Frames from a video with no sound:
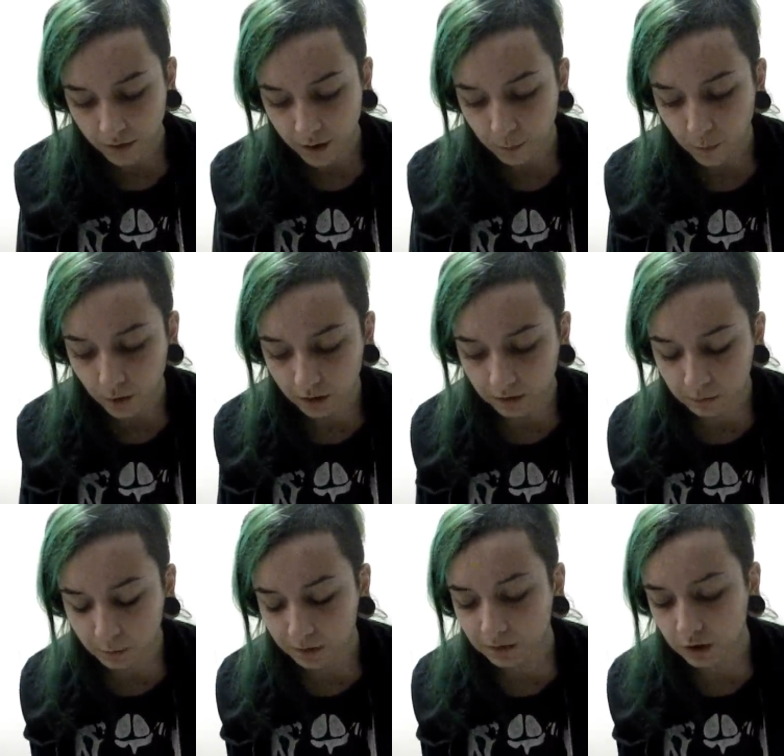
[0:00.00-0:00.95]
and police
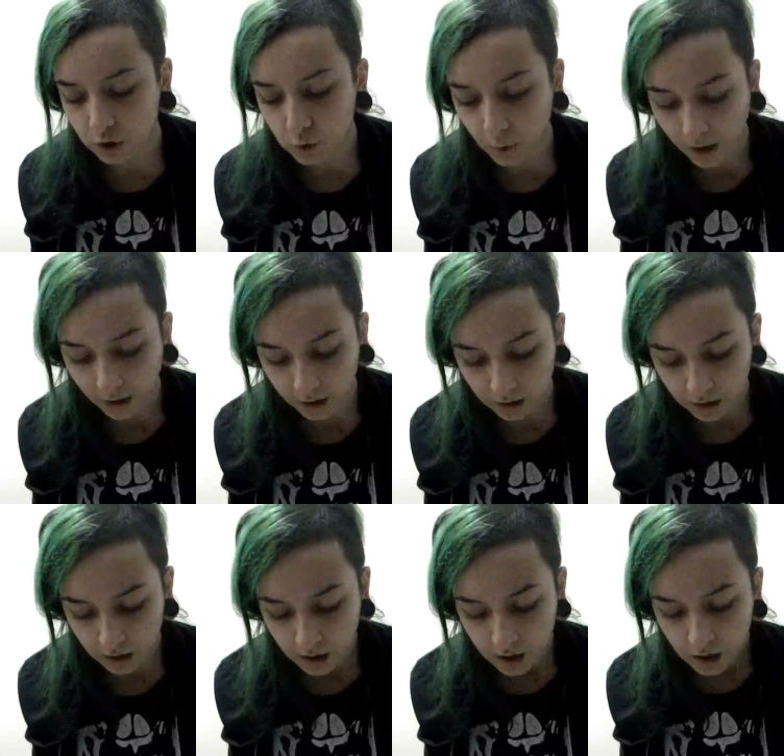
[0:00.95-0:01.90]
my sexuality,
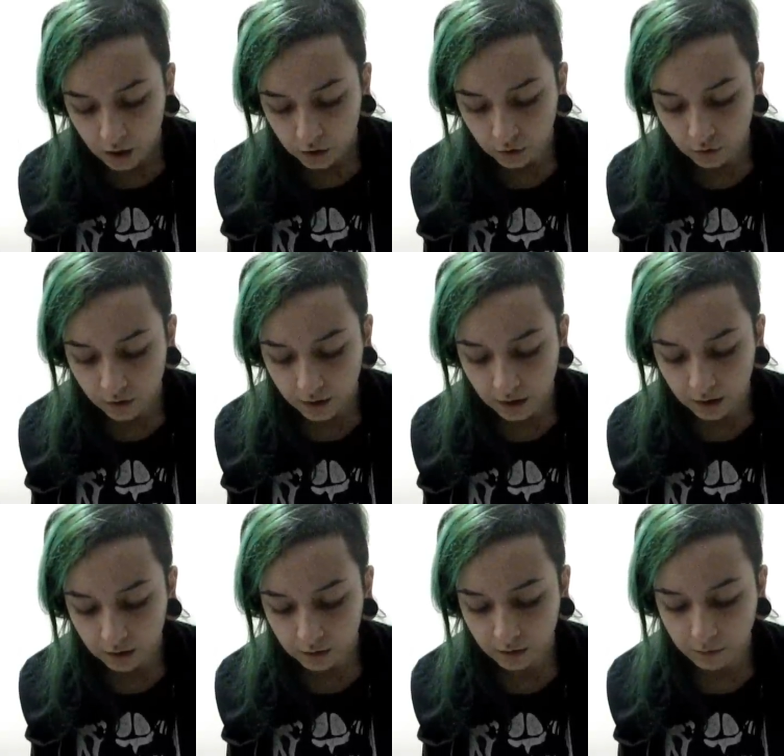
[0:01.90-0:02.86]
to
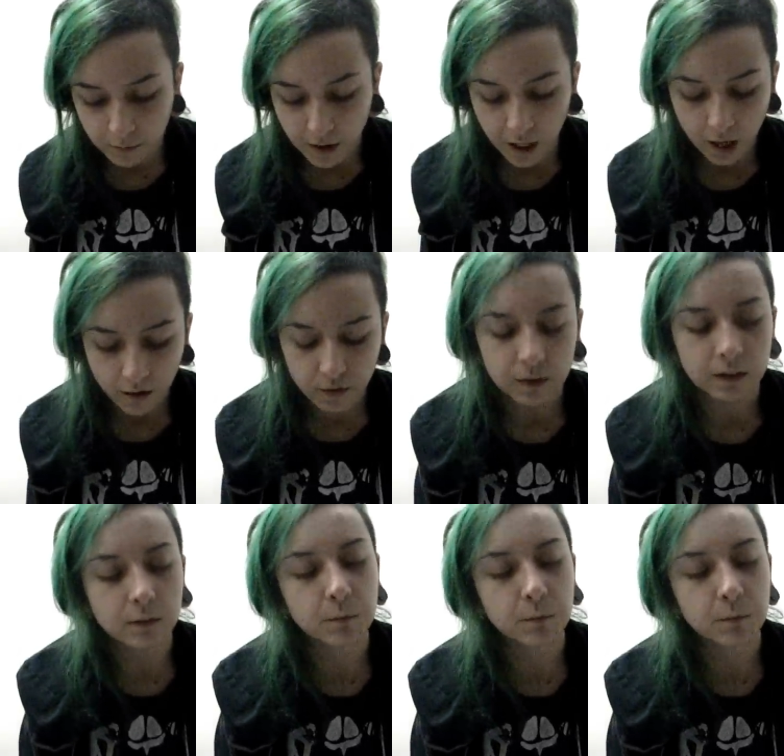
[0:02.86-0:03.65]
critique my lover's